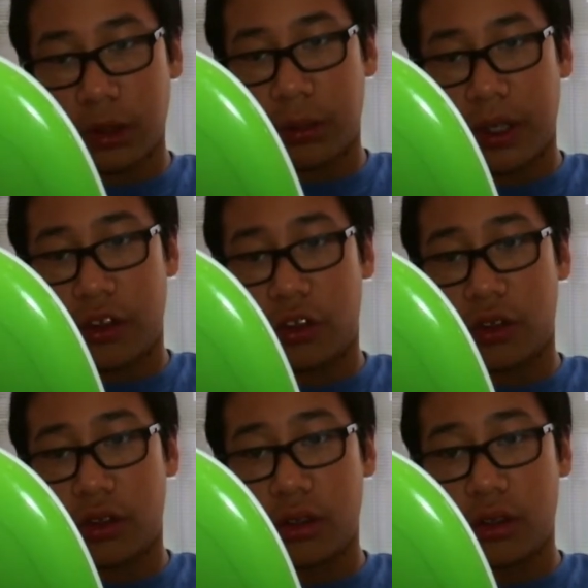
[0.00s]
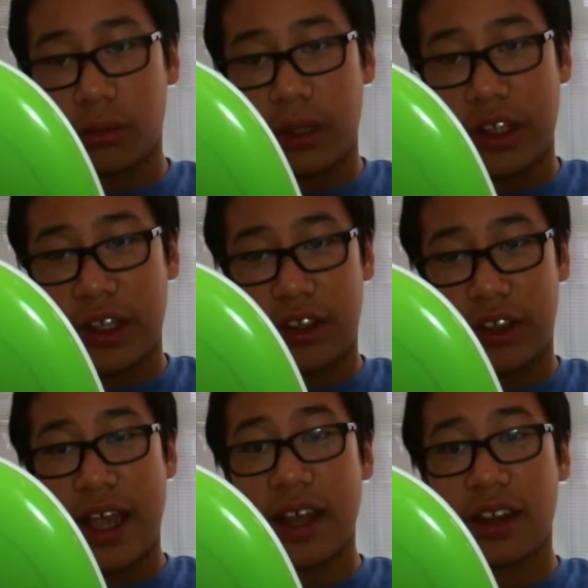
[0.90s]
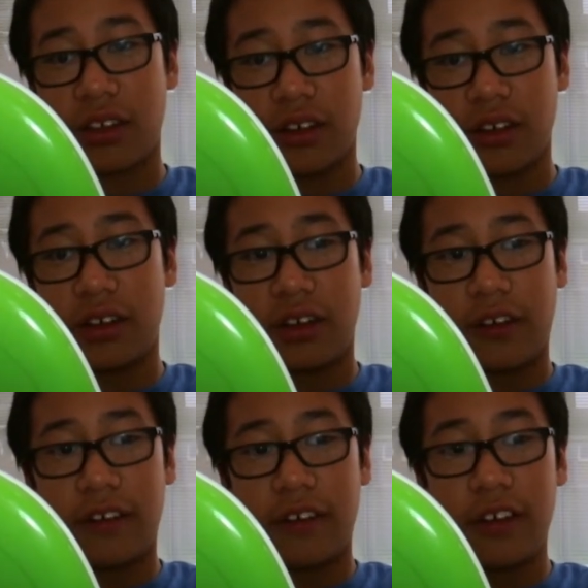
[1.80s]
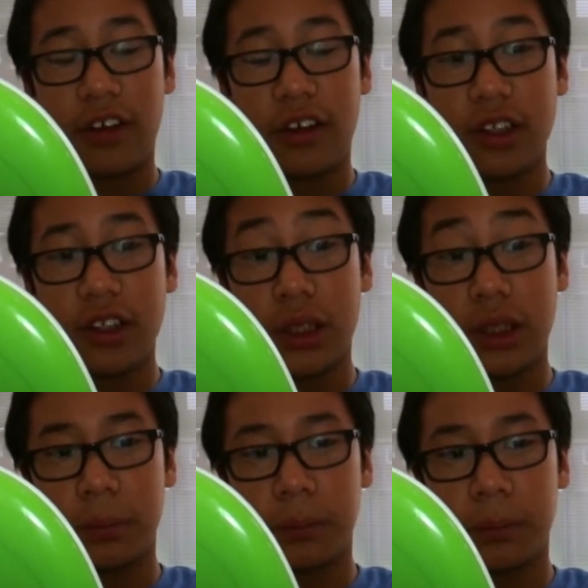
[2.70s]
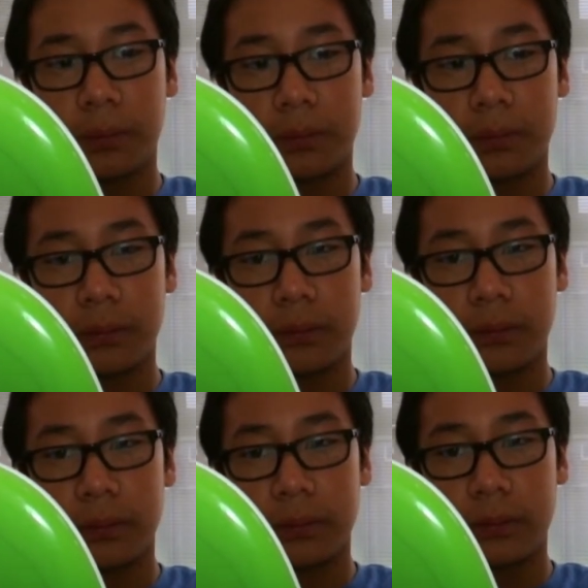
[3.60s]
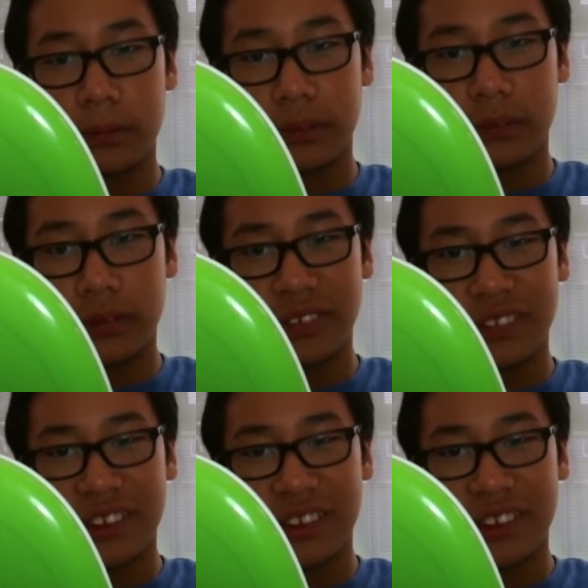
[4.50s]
please. Please. E yes! Says e, elephant.